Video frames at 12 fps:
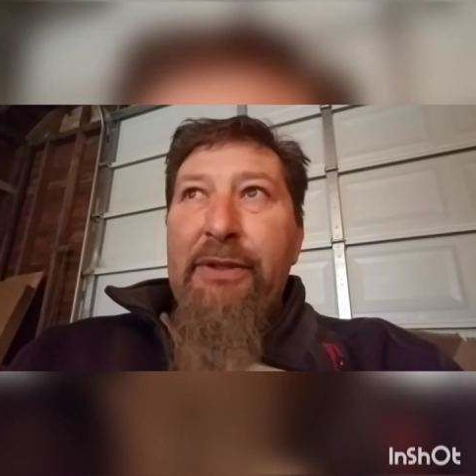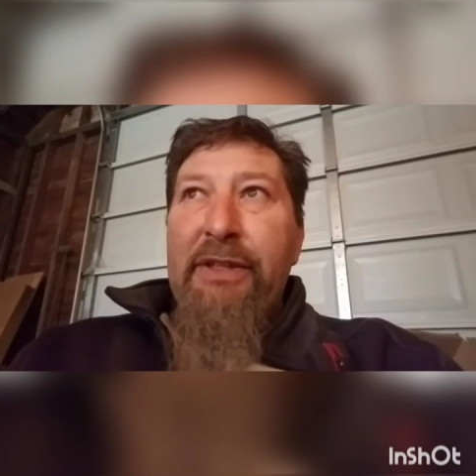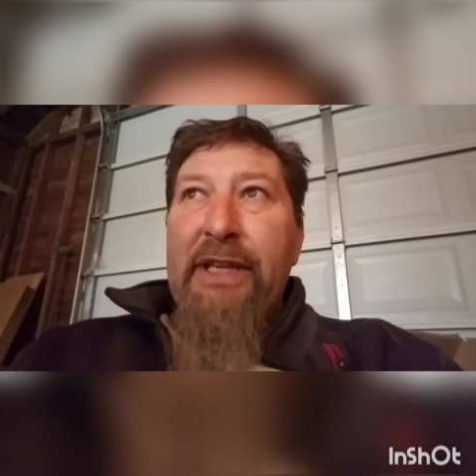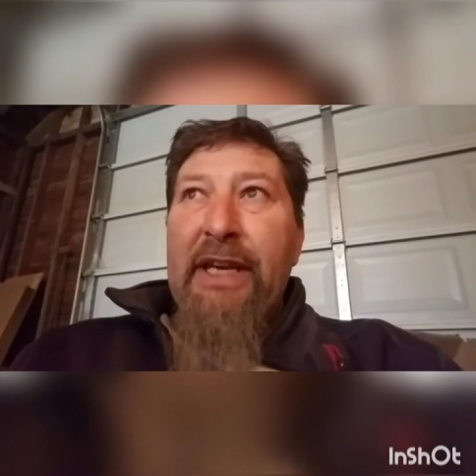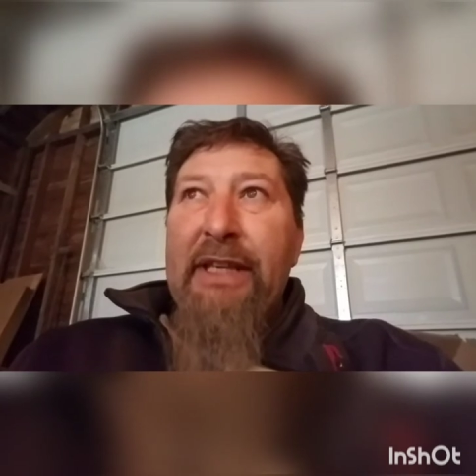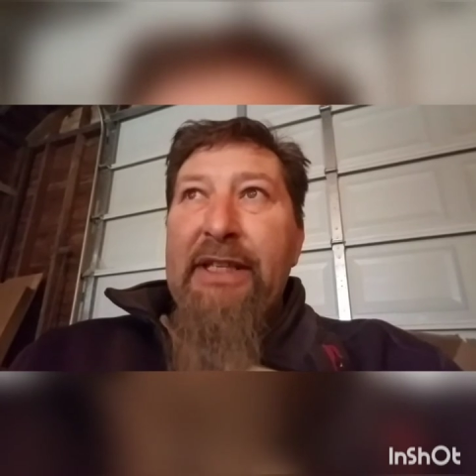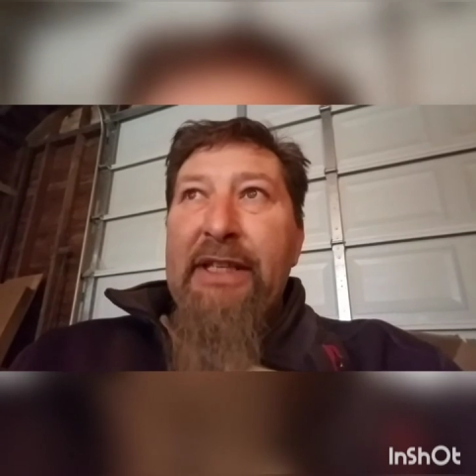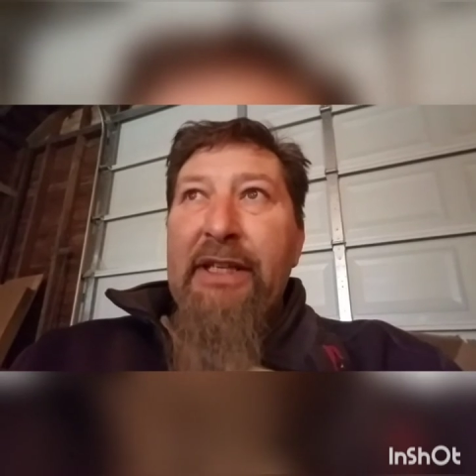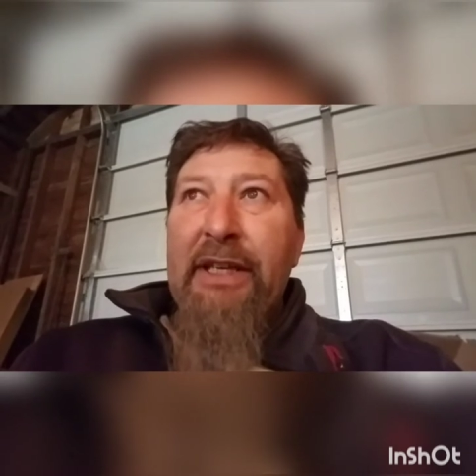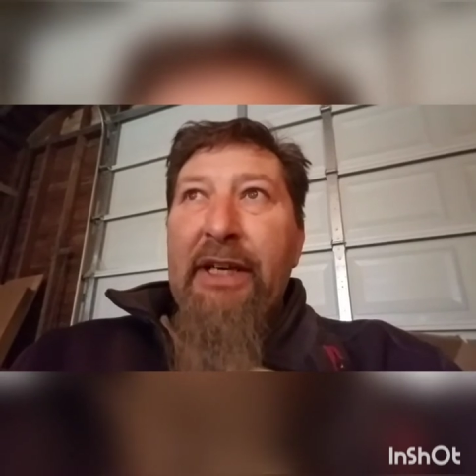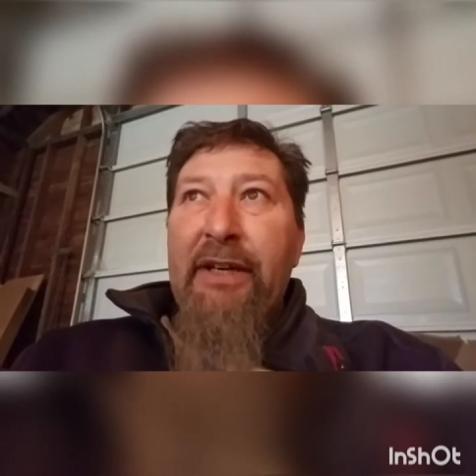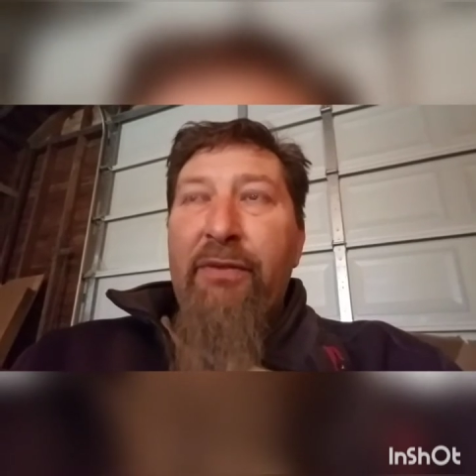the idea
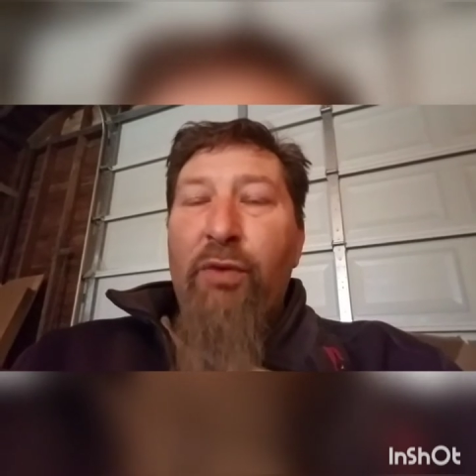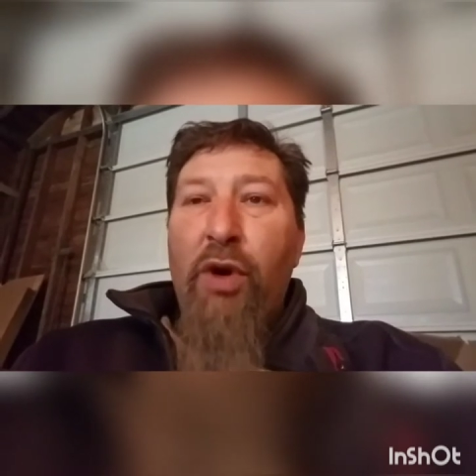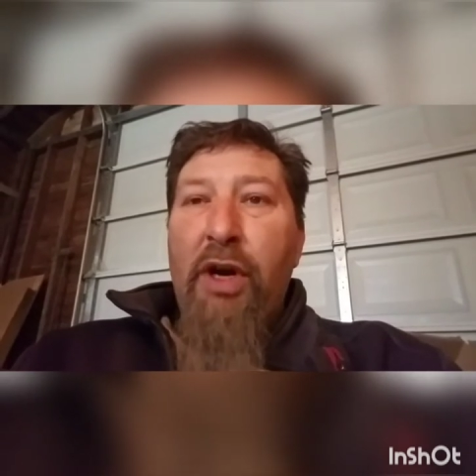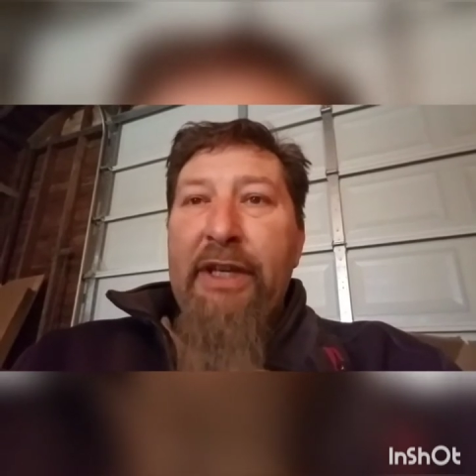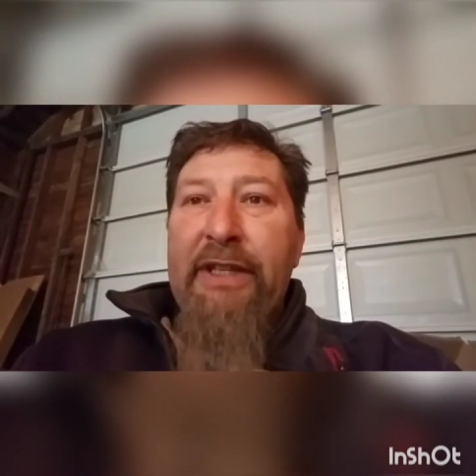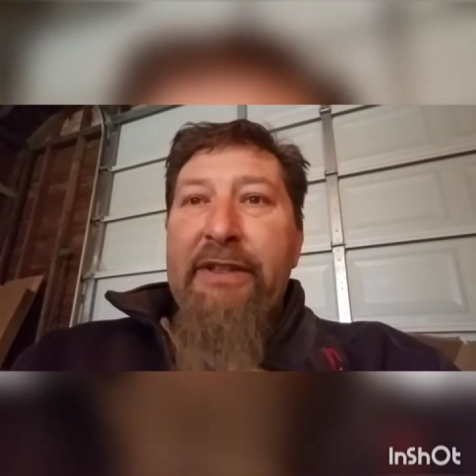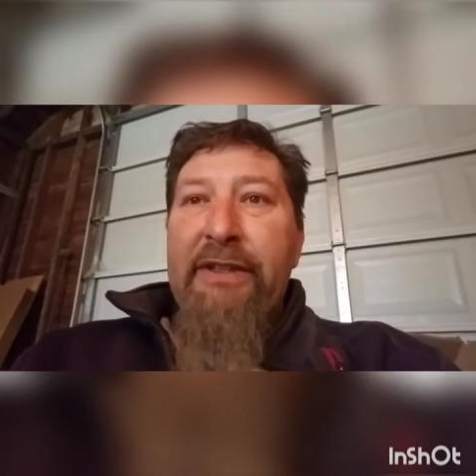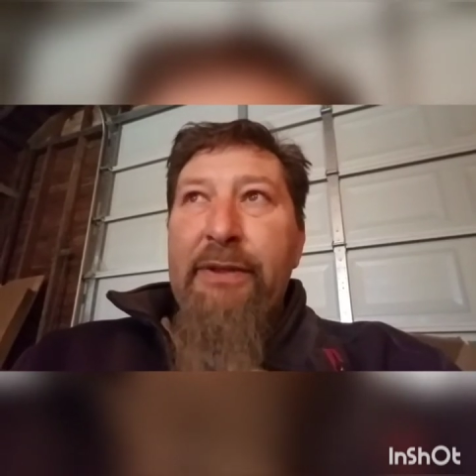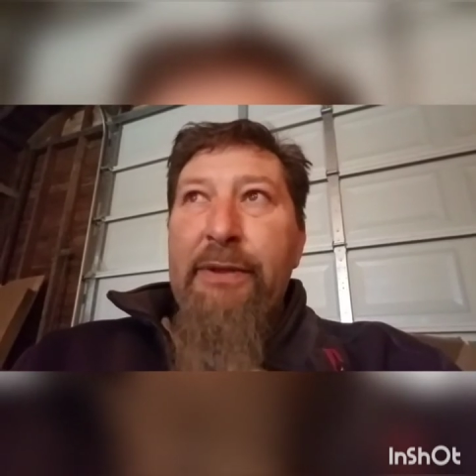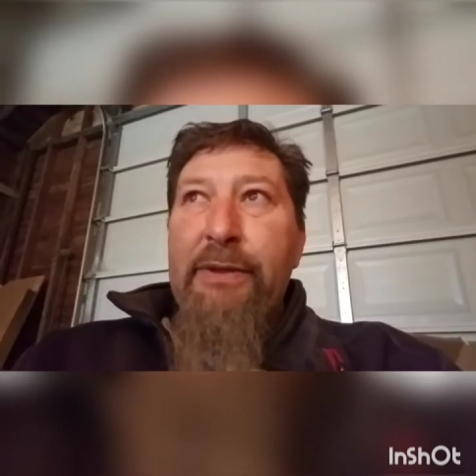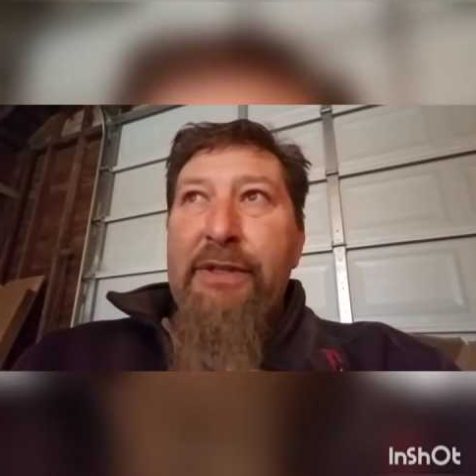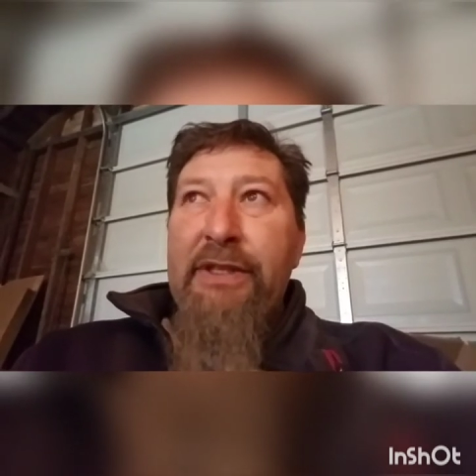of wanting
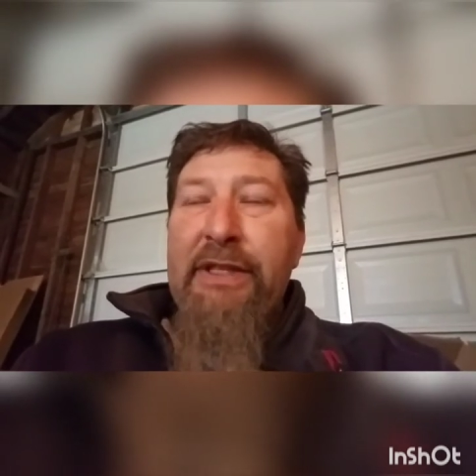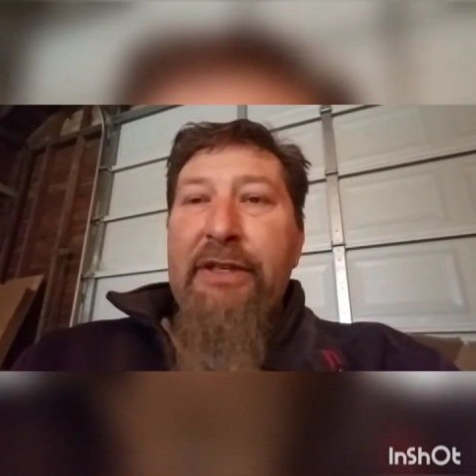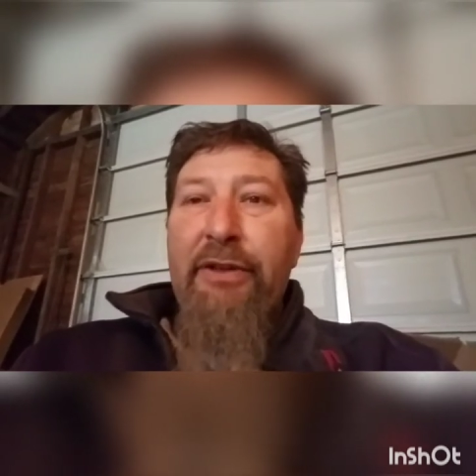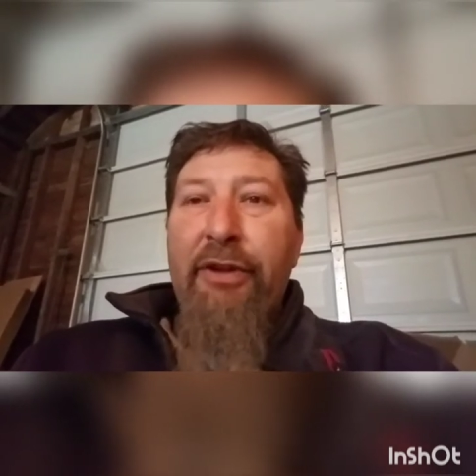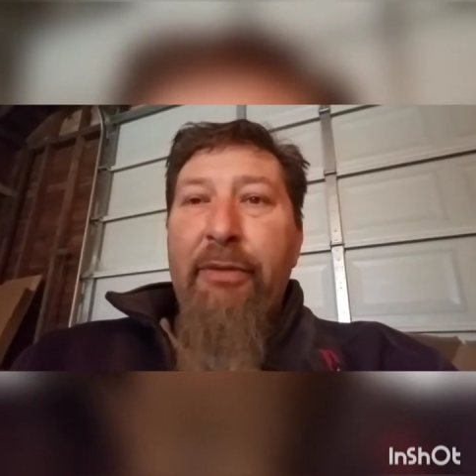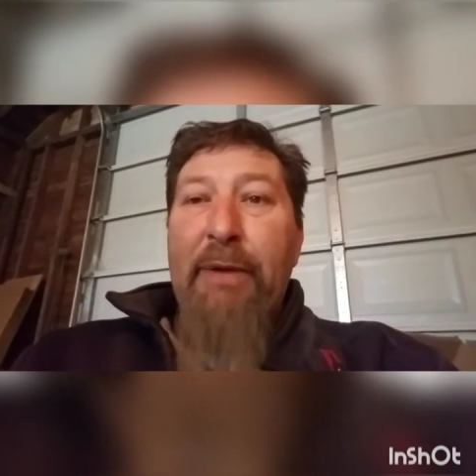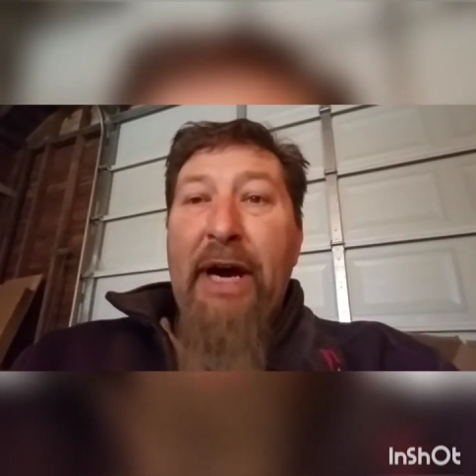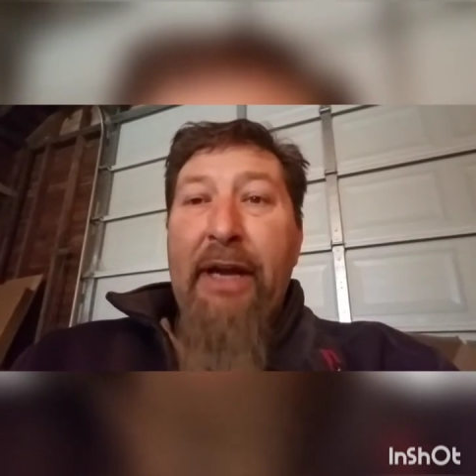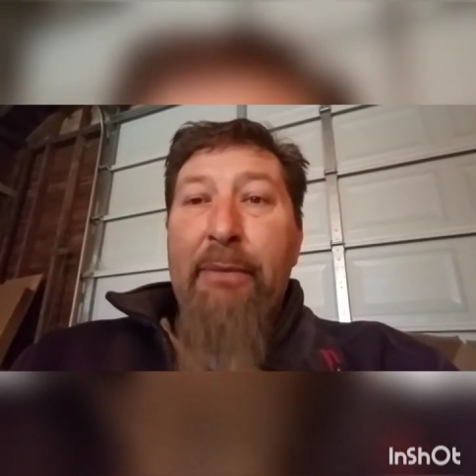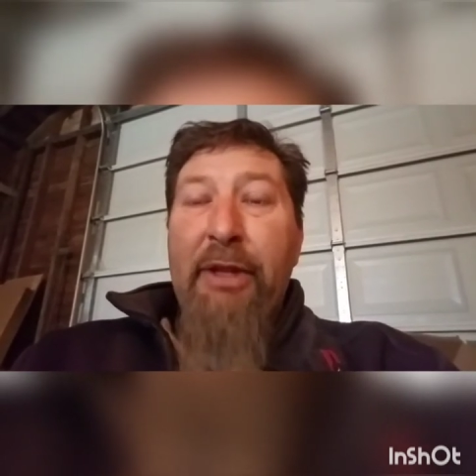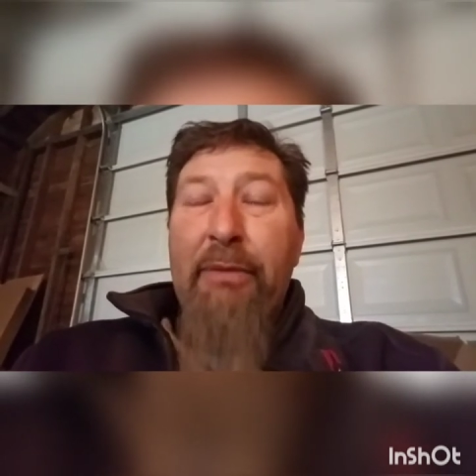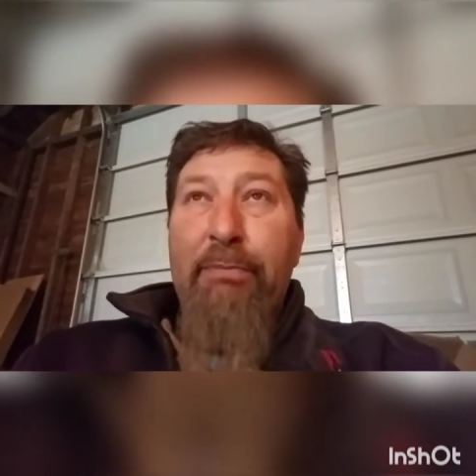to seal the
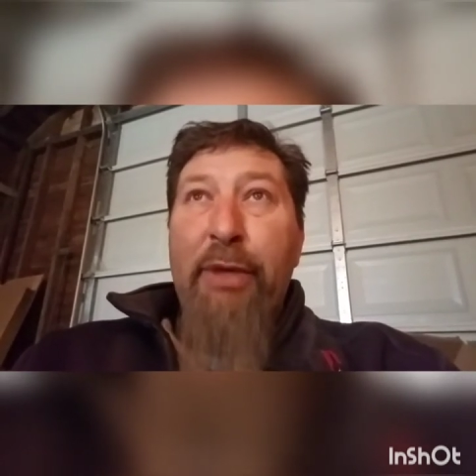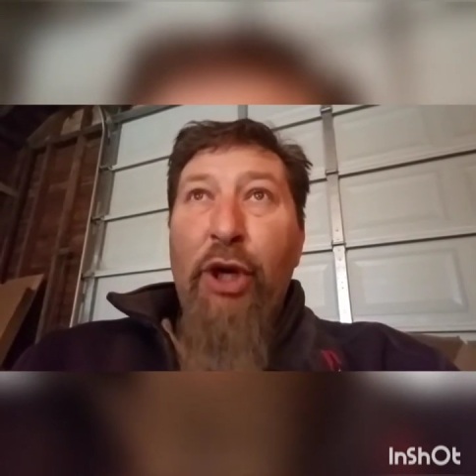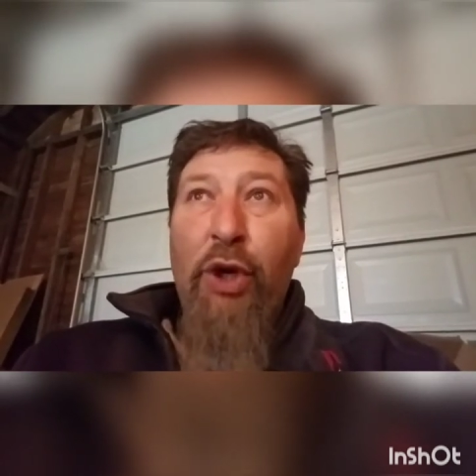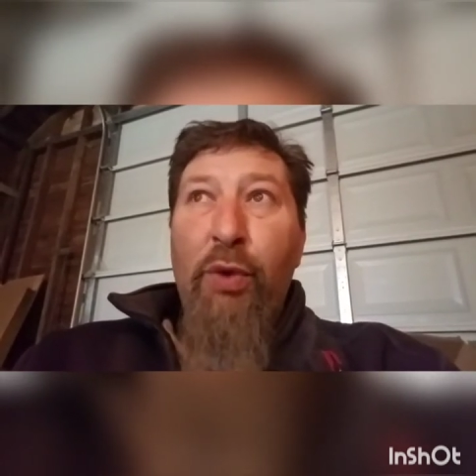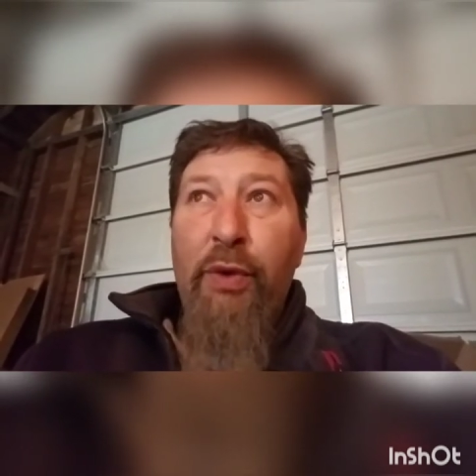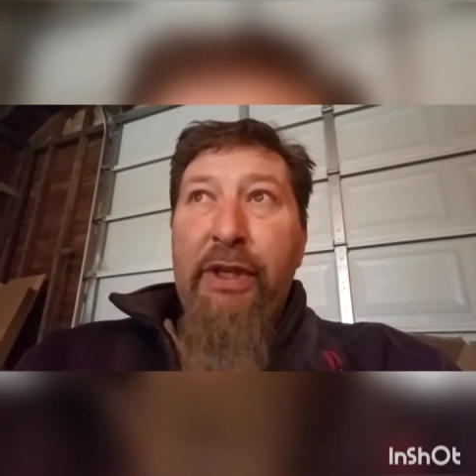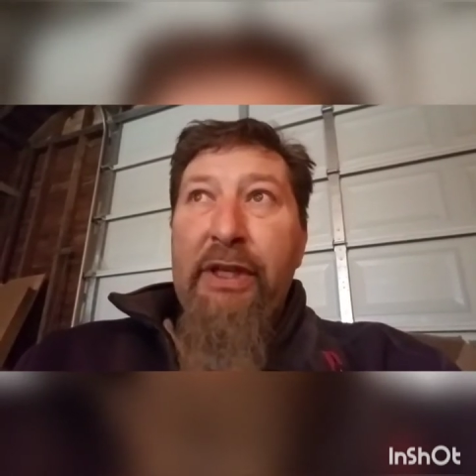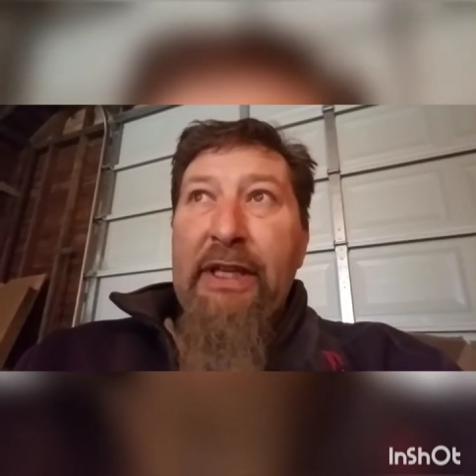bottom of the boat